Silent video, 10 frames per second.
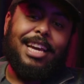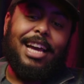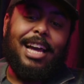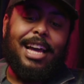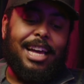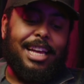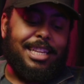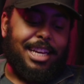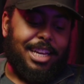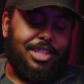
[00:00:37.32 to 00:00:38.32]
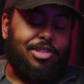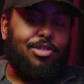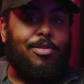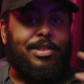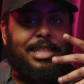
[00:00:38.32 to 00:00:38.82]
And it's just
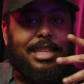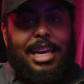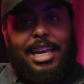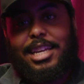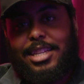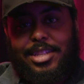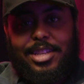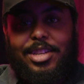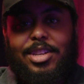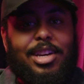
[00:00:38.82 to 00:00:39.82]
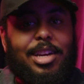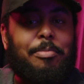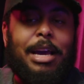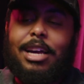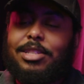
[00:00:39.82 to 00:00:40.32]
two of us today. Gonna
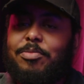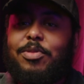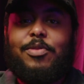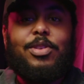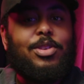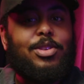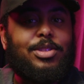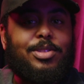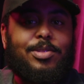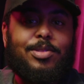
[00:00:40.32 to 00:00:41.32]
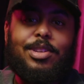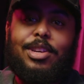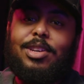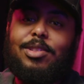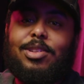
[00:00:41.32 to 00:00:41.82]
bang out some reviews.
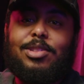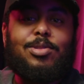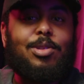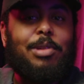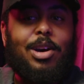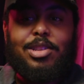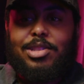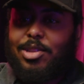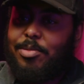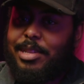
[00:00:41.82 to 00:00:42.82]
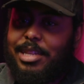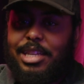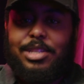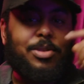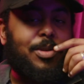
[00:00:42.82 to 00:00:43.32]
Gonna talk about Oscar
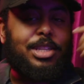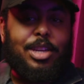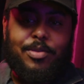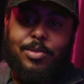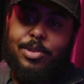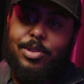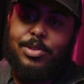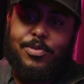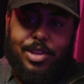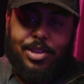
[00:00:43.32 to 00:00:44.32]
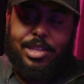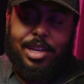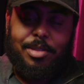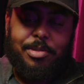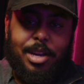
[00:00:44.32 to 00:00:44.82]
nominees, so watch out for all of those videos that
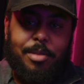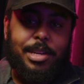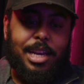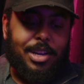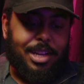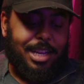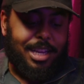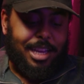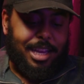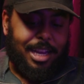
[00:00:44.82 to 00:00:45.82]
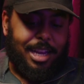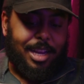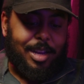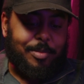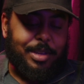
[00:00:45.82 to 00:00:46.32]
are gonna be coming out.
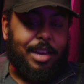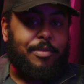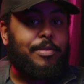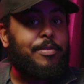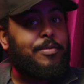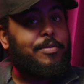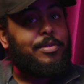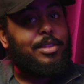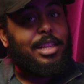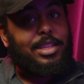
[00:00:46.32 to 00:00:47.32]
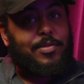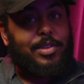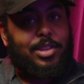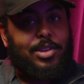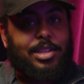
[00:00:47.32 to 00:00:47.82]
But yeah, for this
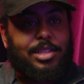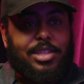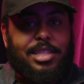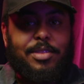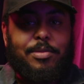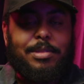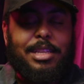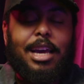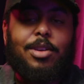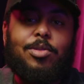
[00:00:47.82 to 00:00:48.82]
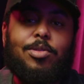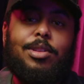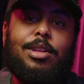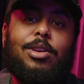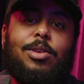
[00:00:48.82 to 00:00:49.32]
video, as you can see from the
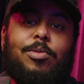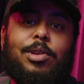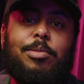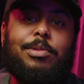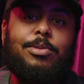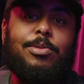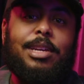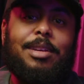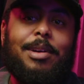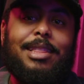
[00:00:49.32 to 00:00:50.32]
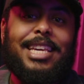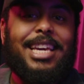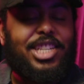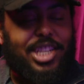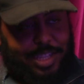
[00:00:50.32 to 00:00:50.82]
title, we're gonna be talking about The
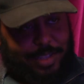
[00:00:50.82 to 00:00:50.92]
Kitchen.